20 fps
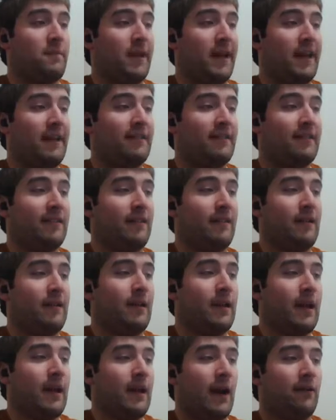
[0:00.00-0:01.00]
piece.
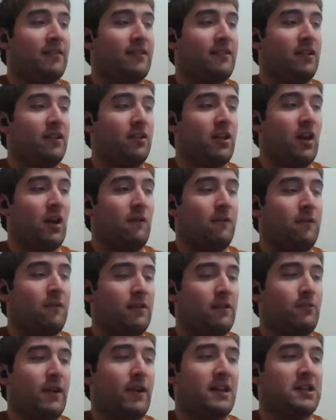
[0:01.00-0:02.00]
I would still go
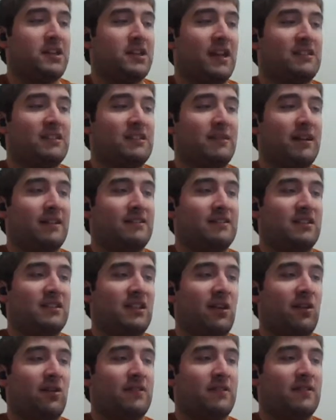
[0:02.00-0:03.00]
for the red chest because
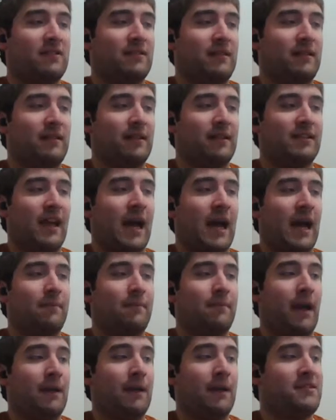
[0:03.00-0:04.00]
those because
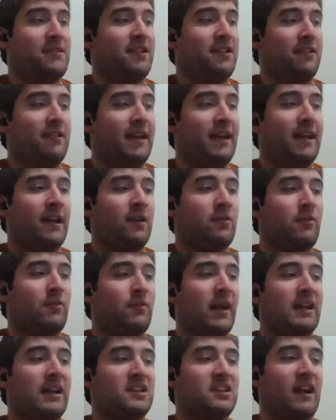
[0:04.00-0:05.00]
I'm I'm still needing
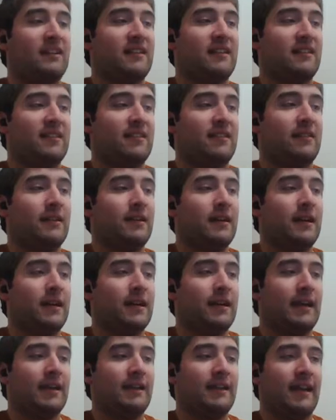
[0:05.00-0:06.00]
red chests.
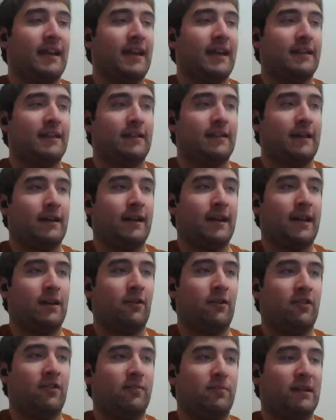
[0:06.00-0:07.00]
Yeah, to get uh,
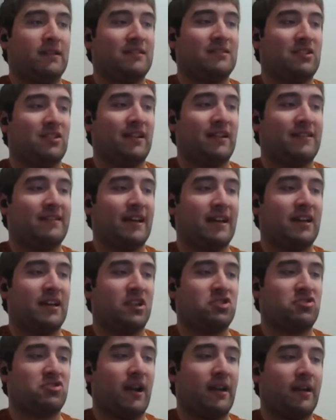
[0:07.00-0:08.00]
heroes plus 30
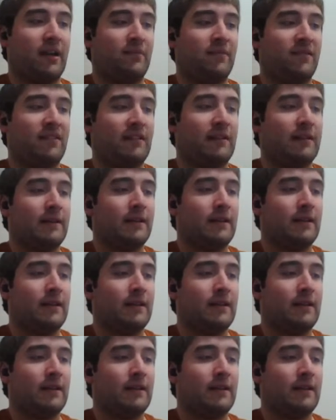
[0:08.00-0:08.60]
signature items,